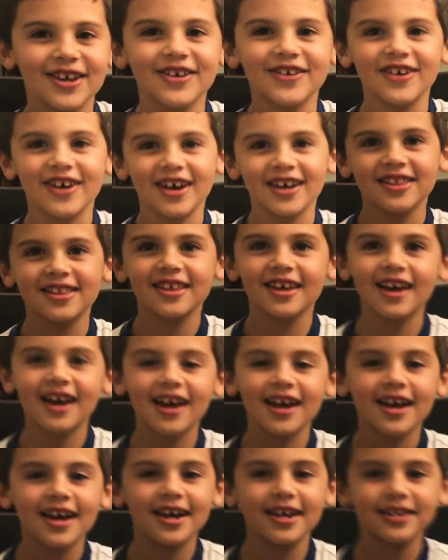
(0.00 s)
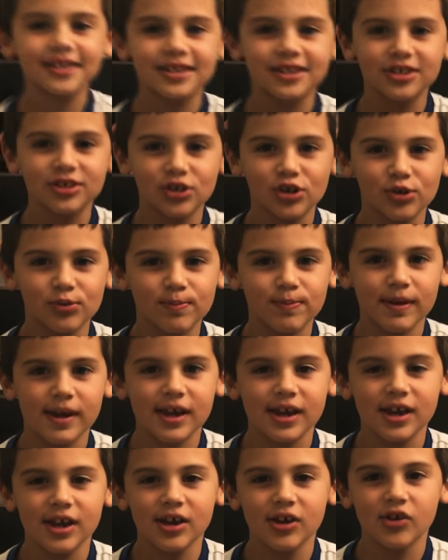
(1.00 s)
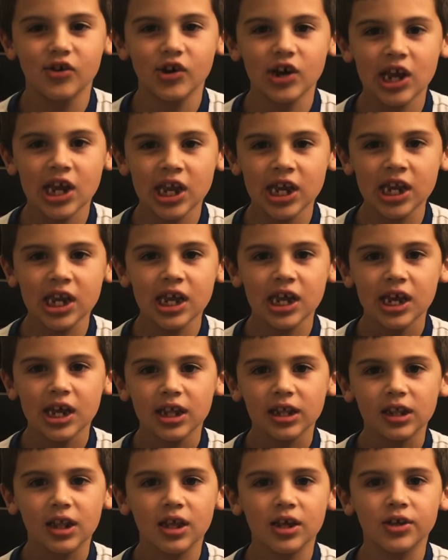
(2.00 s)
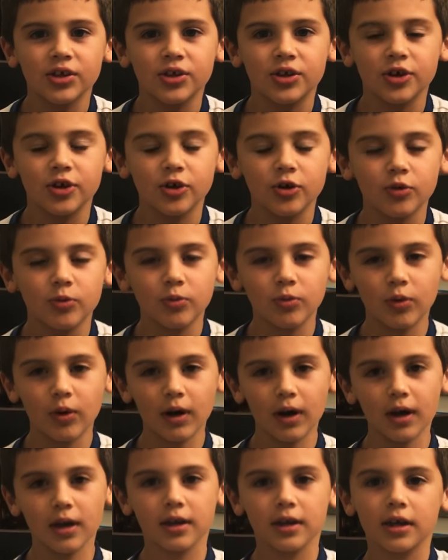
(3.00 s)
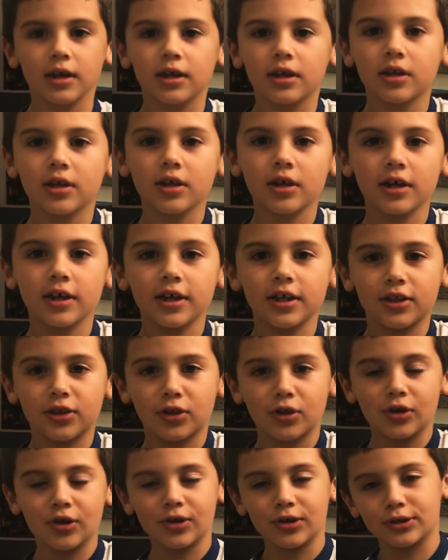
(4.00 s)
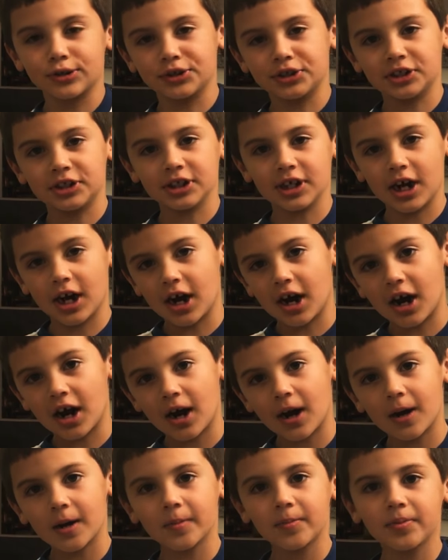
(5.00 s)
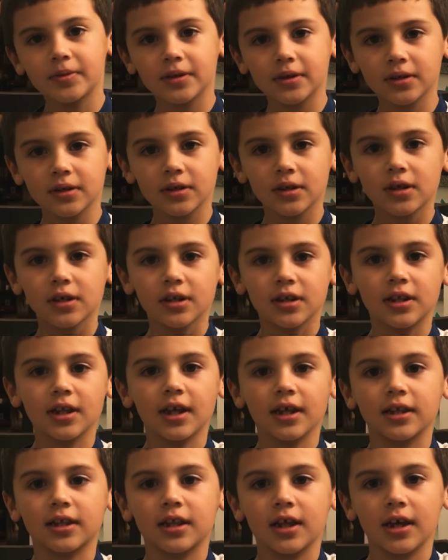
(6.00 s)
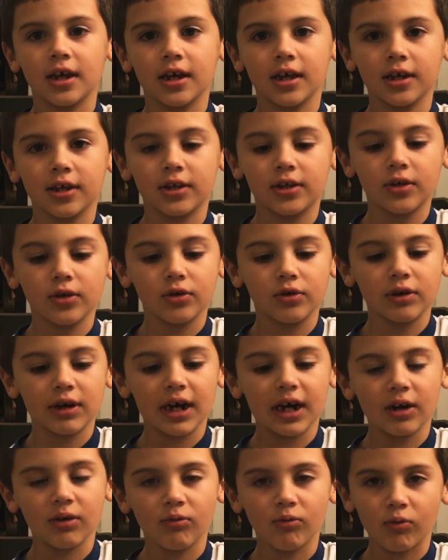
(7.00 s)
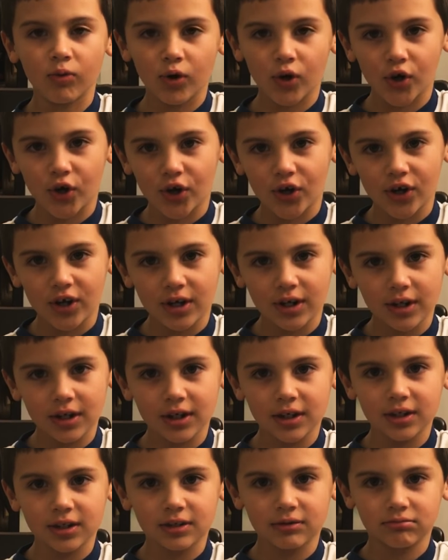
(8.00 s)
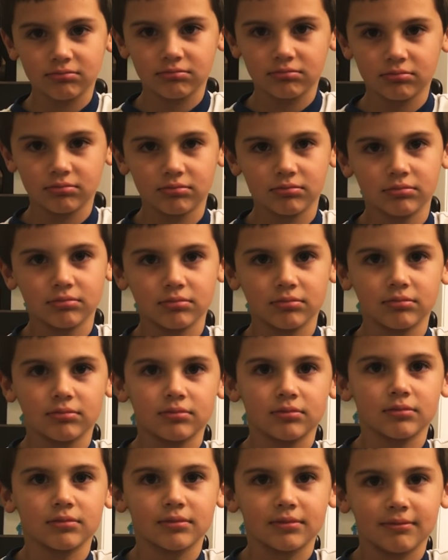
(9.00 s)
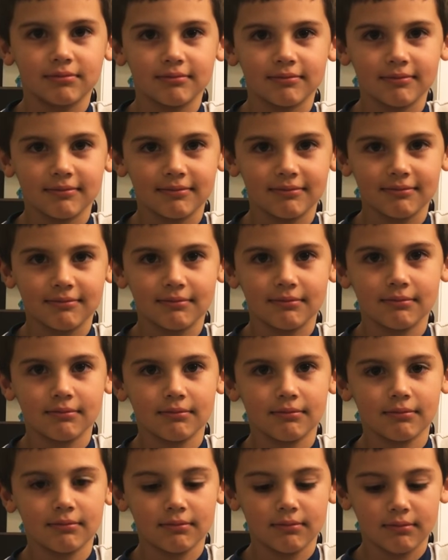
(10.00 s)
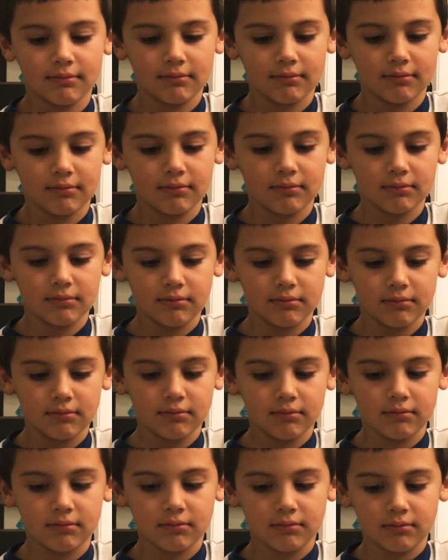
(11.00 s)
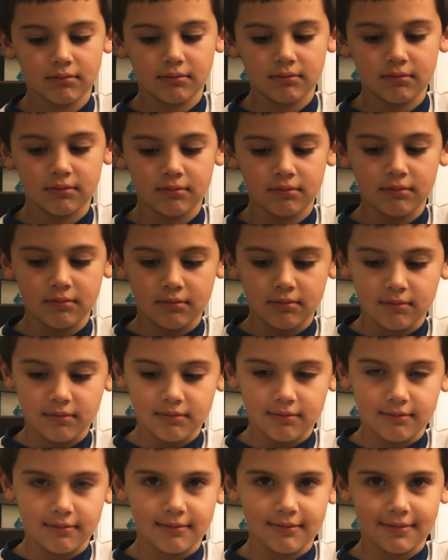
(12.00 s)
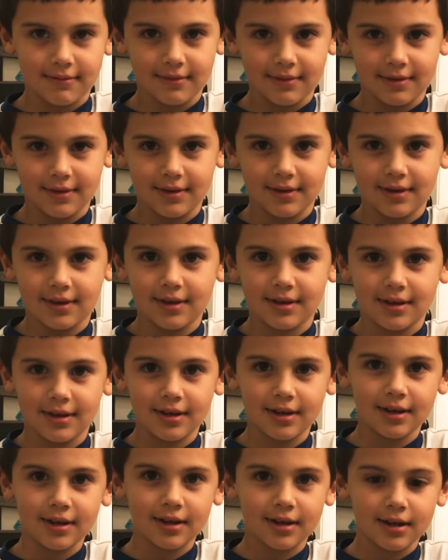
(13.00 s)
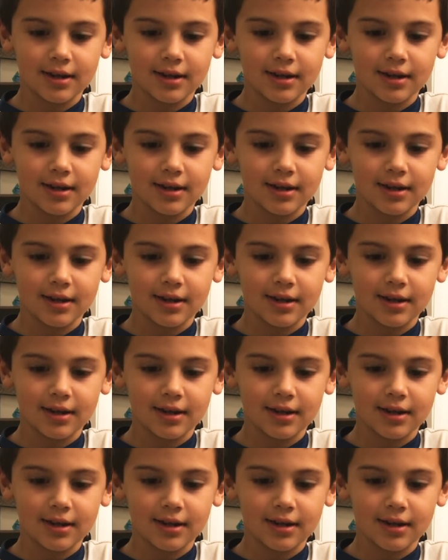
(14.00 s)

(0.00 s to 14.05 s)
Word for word: You have to ask your parents to do what it, is their job that they do at work. Right. So you had the option of doing mommy, a teacher, and then daddy,